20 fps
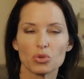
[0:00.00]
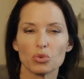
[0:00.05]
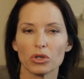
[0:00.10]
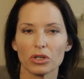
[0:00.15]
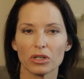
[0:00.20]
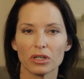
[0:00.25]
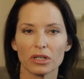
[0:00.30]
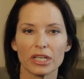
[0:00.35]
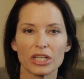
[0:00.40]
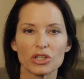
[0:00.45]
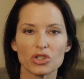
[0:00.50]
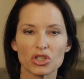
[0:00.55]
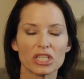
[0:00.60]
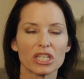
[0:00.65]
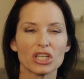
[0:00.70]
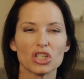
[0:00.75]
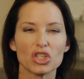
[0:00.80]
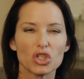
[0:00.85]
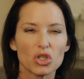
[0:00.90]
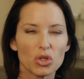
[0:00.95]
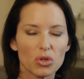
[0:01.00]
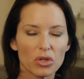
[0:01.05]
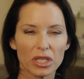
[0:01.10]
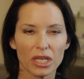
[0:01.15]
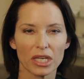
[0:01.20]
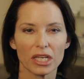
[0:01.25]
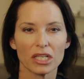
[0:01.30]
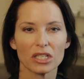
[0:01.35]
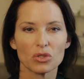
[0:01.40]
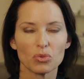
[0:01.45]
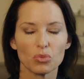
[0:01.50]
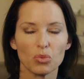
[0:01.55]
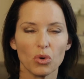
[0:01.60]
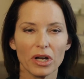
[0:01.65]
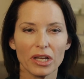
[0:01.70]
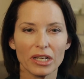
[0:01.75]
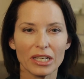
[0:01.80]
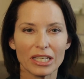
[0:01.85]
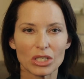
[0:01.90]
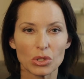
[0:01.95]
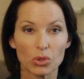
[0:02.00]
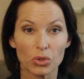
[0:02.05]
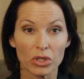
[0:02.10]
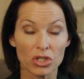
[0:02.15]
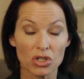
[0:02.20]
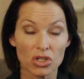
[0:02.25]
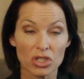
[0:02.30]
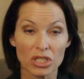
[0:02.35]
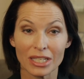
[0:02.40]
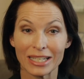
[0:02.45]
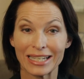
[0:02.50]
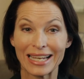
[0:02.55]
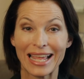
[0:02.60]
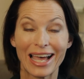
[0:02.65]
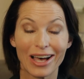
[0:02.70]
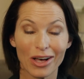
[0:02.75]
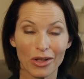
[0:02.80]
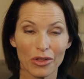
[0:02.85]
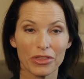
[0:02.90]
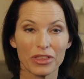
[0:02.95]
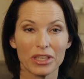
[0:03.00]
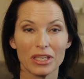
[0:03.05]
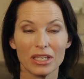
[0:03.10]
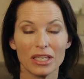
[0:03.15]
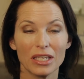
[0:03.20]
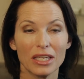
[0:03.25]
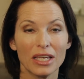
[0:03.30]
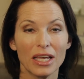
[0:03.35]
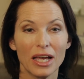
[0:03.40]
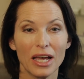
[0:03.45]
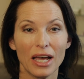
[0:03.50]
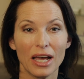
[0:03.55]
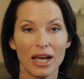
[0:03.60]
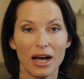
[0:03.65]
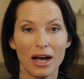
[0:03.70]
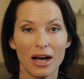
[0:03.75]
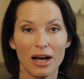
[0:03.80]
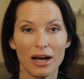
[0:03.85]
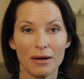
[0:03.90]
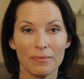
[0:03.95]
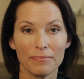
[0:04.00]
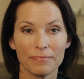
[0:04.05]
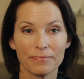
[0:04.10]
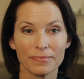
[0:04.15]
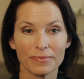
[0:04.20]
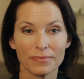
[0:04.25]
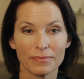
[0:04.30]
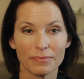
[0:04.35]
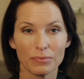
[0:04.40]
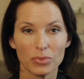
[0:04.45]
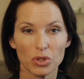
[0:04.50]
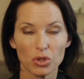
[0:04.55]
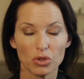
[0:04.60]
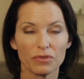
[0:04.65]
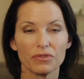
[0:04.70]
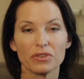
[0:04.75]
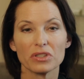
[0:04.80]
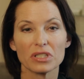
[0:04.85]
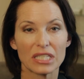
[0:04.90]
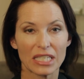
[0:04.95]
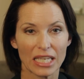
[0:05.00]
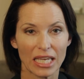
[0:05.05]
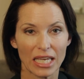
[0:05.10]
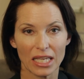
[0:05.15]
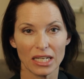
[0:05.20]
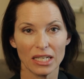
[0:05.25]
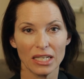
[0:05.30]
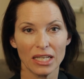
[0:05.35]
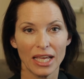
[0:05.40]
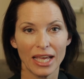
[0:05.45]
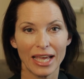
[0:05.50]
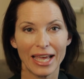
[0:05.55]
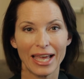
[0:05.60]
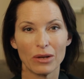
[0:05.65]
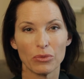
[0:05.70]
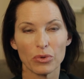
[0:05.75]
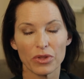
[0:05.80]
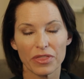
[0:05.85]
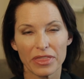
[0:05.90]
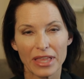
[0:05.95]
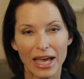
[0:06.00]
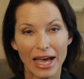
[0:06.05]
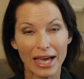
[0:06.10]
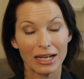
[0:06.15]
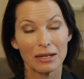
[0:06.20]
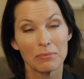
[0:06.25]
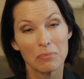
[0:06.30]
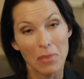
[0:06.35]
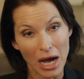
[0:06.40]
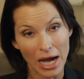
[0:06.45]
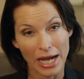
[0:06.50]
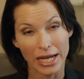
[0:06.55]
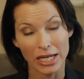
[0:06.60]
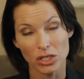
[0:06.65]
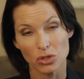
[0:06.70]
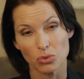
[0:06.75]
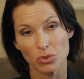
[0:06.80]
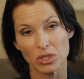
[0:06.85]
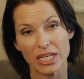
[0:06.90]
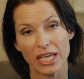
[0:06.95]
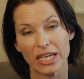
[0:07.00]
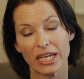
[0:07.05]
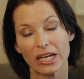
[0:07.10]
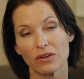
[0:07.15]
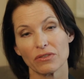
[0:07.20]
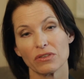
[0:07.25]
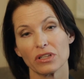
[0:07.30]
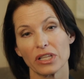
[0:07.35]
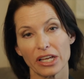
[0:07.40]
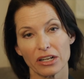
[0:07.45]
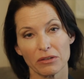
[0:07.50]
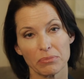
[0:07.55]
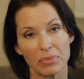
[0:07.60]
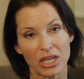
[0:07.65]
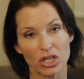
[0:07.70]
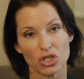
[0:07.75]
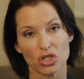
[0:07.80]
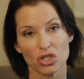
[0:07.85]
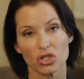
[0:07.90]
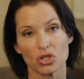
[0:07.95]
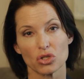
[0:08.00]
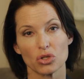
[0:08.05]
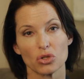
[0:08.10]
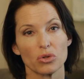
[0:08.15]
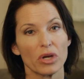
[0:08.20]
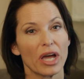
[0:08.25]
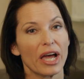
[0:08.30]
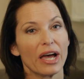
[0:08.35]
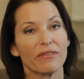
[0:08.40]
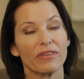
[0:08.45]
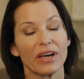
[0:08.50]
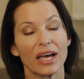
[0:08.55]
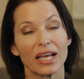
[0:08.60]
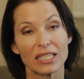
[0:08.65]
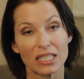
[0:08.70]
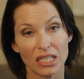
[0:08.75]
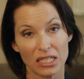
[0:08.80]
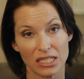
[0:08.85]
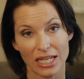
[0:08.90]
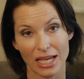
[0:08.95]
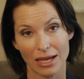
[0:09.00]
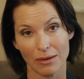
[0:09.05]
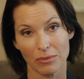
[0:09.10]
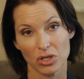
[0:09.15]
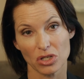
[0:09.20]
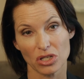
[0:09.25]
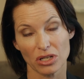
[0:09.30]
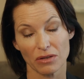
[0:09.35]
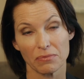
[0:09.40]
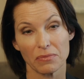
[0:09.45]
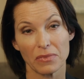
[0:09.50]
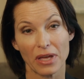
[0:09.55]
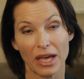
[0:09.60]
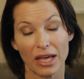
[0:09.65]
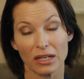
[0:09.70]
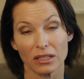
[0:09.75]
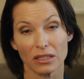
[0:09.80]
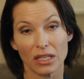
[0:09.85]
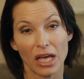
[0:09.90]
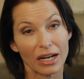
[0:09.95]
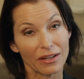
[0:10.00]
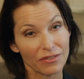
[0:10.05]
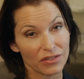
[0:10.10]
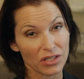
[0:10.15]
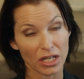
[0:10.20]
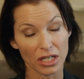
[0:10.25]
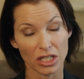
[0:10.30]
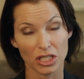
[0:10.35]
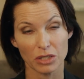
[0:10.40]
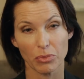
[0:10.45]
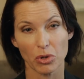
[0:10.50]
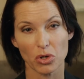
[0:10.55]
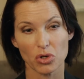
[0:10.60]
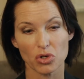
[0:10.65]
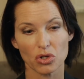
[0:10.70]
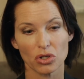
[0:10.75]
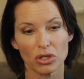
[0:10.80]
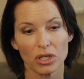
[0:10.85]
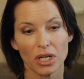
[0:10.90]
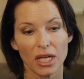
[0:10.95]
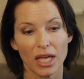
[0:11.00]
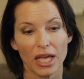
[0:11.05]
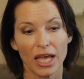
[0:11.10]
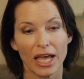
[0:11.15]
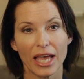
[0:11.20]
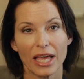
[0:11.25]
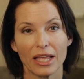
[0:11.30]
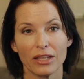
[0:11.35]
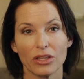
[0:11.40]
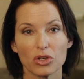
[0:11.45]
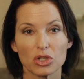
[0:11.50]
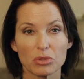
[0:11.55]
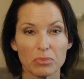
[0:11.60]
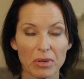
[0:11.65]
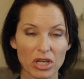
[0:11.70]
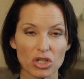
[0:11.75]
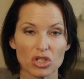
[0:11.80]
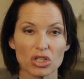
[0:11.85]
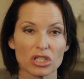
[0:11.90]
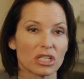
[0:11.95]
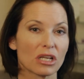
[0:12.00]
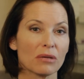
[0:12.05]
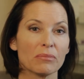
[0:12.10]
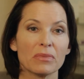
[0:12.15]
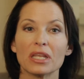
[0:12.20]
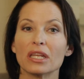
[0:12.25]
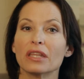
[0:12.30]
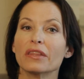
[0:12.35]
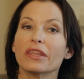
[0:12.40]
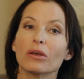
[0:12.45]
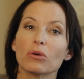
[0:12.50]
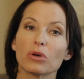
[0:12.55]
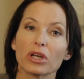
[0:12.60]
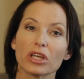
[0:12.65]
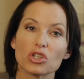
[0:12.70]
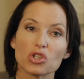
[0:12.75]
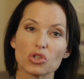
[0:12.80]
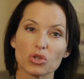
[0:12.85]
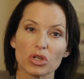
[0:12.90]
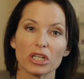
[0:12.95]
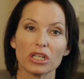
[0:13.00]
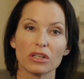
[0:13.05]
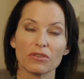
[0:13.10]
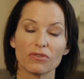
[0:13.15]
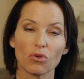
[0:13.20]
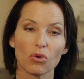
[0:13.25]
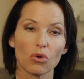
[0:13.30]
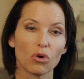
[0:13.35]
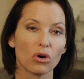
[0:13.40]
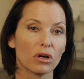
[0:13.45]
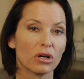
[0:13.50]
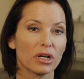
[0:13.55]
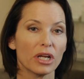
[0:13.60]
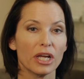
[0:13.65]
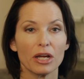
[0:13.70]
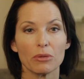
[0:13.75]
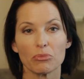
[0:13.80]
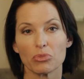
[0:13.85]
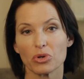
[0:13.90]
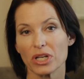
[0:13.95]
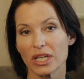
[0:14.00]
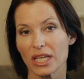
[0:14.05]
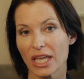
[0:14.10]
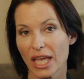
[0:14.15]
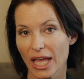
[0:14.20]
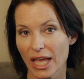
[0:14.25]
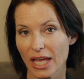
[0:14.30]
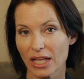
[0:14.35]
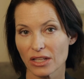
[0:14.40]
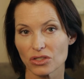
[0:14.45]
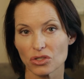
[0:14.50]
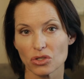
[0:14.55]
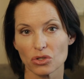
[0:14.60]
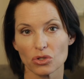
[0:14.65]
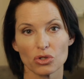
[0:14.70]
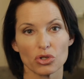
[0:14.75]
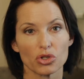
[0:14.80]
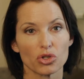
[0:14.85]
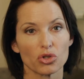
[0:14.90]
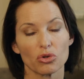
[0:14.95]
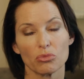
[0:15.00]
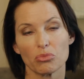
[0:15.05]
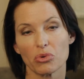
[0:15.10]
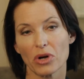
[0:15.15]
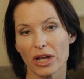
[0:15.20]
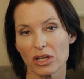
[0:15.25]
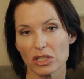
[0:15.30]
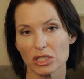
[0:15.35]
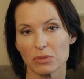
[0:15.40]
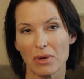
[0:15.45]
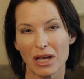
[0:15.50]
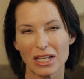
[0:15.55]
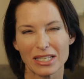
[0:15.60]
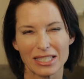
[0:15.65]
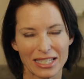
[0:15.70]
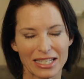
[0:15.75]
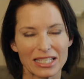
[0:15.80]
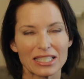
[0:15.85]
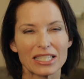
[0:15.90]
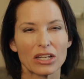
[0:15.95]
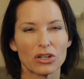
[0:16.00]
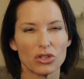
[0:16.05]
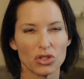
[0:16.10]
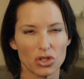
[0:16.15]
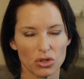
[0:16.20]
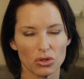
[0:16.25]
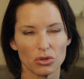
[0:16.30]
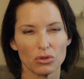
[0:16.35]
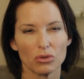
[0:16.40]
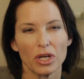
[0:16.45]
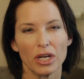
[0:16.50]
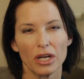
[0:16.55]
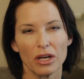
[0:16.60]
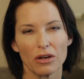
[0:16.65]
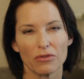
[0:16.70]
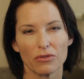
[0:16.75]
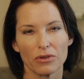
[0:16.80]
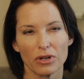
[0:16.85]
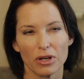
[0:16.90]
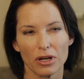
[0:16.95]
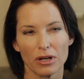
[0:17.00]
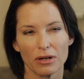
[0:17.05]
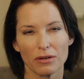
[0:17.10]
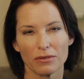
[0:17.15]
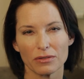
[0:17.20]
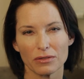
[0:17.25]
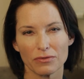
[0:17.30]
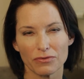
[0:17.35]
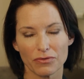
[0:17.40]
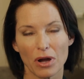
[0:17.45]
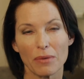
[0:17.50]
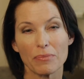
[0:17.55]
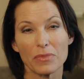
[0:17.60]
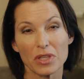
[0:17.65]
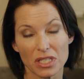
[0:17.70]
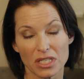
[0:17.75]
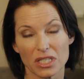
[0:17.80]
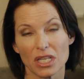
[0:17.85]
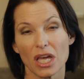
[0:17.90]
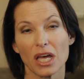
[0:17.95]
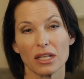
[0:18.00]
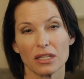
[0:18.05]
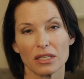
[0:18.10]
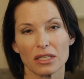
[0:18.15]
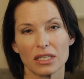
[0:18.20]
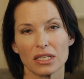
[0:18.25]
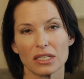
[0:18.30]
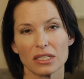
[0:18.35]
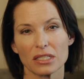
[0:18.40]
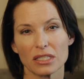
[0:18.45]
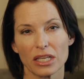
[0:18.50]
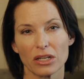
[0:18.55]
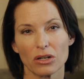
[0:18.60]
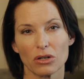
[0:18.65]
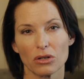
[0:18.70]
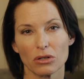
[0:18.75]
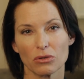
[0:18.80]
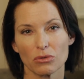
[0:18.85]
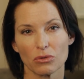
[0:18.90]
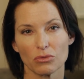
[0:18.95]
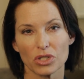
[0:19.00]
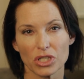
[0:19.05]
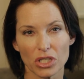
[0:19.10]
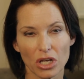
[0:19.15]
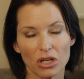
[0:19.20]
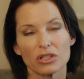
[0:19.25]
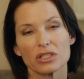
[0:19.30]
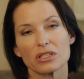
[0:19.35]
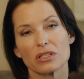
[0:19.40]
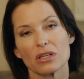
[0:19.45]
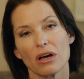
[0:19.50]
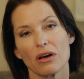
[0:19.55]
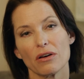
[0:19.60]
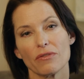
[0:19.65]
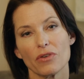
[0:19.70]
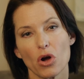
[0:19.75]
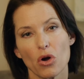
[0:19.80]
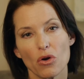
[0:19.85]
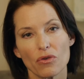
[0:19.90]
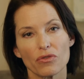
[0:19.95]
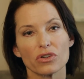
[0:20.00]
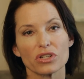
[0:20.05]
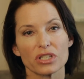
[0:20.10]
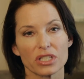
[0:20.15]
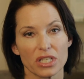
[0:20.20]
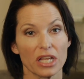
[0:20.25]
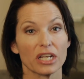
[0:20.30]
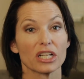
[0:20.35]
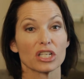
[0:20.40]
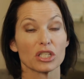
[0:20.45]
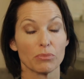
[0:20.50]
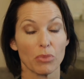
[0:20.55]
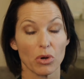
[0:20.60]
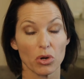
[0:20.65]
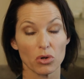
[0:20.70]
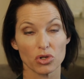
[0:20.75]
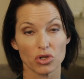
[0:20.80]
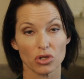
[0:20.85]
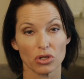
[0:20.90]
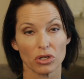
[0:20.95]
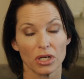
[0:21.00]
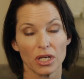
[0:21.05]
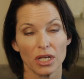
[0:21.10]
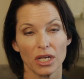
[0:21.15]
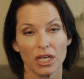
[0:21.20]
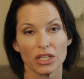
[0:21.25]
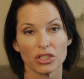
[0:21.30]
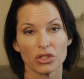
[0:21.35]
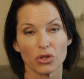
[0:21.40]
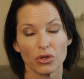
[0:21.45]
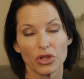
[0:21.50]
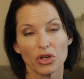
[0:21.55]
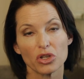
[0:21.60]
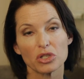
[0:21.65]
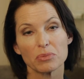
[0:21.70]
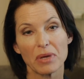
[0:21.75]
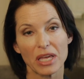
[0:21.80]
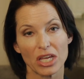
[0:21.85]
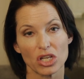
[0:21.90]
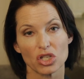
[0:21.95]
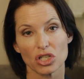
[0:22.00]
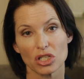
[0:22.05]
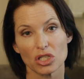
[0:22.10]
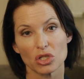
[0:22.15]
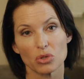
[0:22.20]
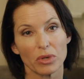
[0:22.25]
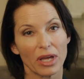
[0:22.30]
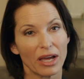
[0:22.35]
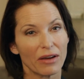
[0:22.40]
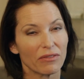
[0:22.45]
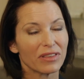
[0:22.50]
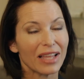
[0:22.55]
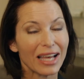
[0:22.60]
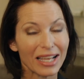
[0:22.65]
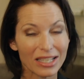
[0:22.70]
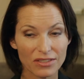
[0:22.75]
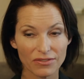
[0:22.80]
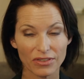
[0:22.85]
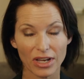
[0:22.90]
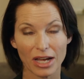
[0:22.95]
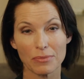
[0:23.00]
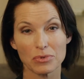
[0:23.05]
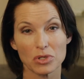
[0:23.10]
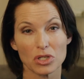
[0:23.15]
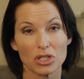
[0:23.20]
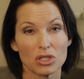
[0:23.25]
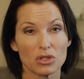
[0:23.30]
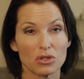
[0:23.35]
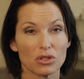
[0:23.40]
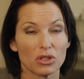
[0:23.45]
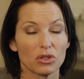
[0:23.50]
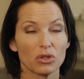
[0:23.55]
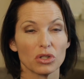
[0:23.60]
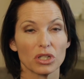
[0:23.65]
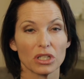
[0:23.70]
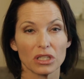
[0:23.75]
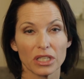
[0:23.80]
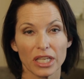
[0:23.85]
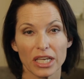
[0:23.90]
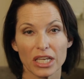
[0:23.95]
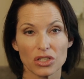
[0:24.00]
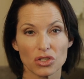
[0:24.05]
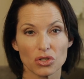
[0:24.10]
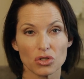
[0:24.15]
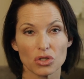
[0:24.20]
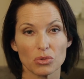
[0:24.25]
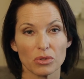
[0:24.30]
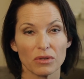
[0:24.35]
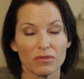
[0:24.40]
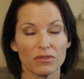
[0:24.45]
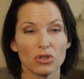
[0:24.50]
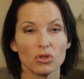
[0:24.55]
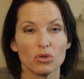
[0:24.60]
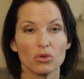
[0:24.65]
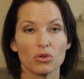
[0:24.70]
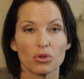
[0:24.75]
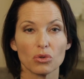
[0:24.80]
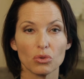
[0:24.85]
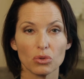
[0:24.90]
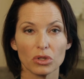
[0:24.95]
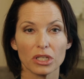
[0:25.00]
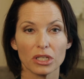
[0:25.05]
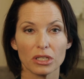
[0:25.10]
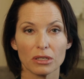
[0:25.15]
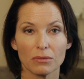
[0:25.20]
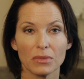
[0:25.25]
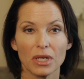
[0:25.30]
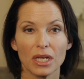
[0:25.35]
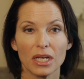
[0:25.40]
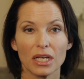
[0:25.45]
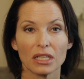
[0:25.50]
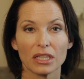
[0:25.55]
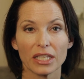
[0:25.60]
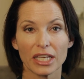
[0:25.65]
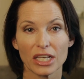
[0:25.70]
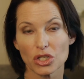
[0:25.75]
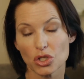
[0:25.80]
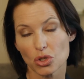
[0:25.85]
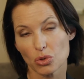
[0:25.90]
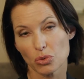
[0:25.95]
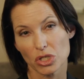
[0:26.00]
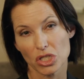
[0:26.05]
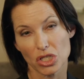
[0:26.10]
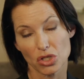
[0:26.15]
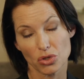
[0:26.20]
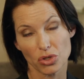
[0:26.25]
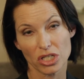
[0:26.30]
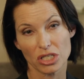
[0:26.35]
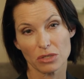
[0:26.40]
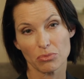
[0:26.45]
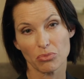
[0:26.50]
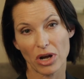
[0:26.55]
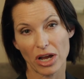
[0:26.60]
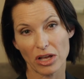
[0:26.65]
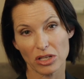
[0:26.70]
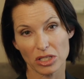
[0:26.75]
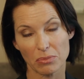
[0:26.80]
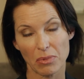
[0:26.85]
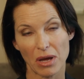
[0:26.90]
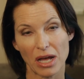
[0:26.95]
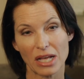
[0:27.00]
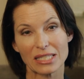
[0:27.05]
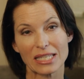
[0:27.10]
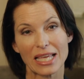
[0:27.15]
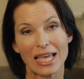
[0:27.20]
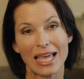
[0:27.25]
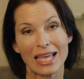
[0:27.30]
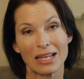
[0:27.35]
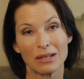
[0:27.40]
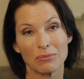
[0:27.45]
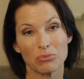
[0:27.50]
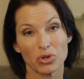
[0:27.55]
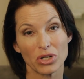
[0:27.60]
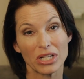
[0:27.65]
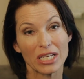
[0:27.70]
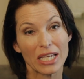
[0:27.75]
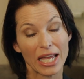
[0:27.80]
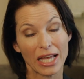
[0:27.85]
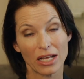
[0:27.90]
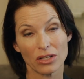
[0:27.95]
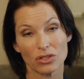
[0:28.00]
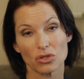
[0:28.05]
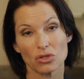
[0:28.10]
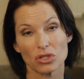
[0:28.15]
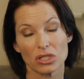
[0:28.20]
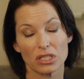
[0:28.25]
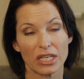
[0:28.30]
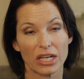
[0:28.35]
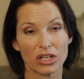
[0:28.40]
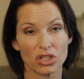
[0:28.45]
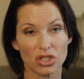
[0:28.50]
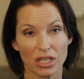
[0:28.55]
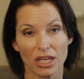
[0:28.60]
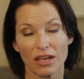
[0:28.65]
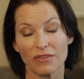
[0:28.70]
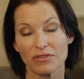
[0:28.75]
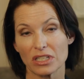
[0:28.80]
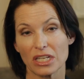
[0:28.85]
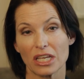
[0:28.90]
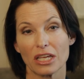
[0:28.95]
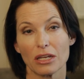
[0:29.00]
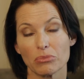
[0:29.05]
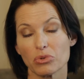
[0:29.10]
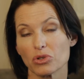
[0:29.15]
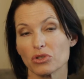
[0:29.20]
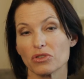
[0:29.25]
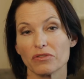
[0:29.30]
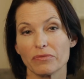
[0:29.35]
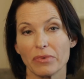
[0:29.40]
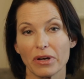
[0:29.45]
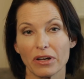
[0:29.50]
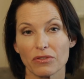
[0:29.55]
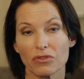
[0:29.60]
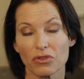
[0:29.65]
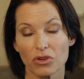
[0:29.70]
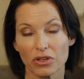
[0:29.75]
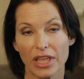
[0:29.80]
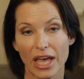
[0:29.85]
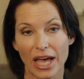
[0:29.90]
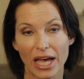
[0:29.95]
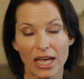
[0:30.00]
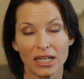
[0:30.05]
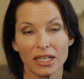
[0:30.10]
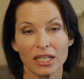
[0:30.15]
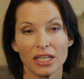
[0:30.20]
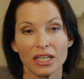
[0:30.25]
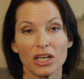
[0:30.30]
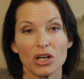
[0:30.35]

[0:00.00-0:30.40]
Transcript: we're interested in two things. One is we're interested in healthy, um, beautiful skin. And with that in mind, we take care of a lot of patients who have had sun damage, have had a lot of sun exposure, and those patients come in and they will get treated for precancers or brown spots, things that are due uh, from the sun, things that are results of over sun exposure. So in those patients, we have lots of options, including lasers. We have the new thulium laser, which treats brown spots and precancers, is actually FDA approved for that.